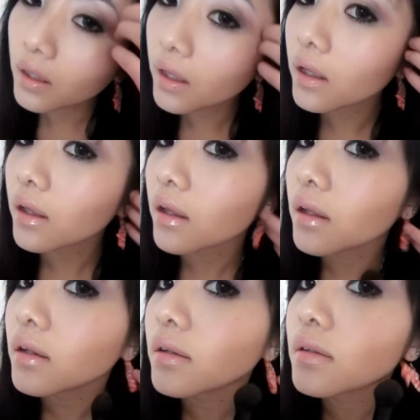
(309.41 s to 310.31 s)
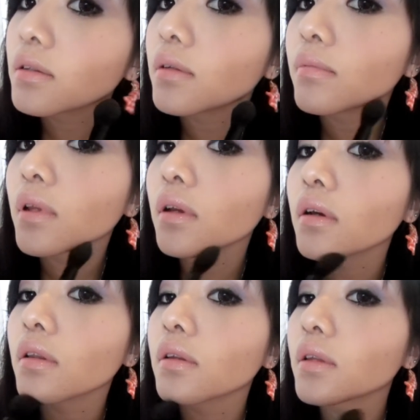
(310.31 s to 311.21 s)
Okay, same thing on the
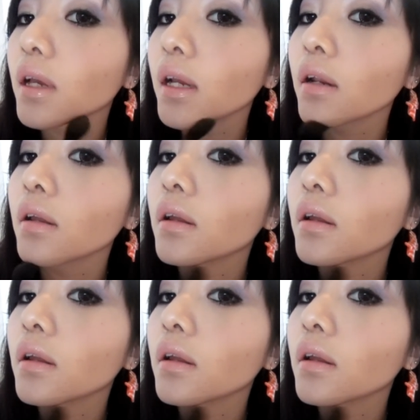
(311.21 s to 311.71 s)
other side.